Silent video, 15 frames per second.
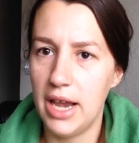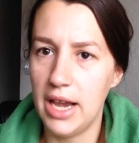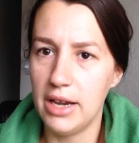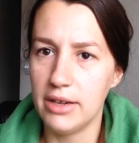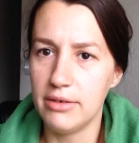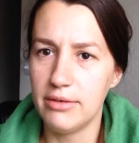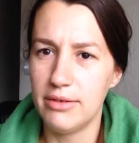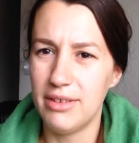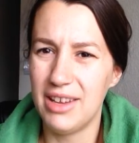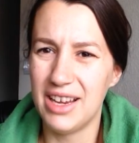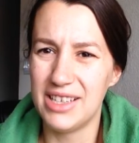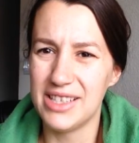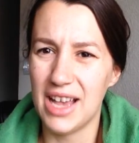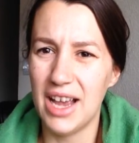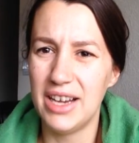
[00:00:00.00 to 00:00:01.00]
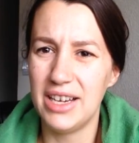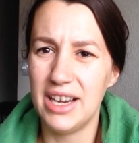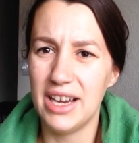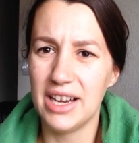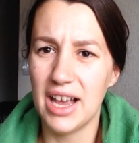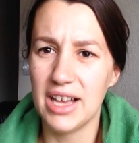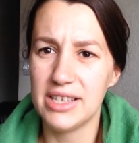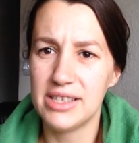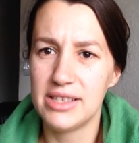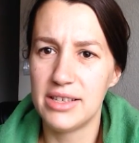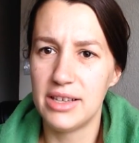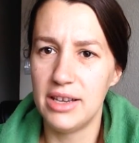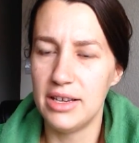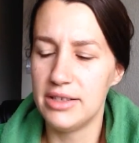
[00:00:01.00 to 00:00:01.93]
anxiety, I guess.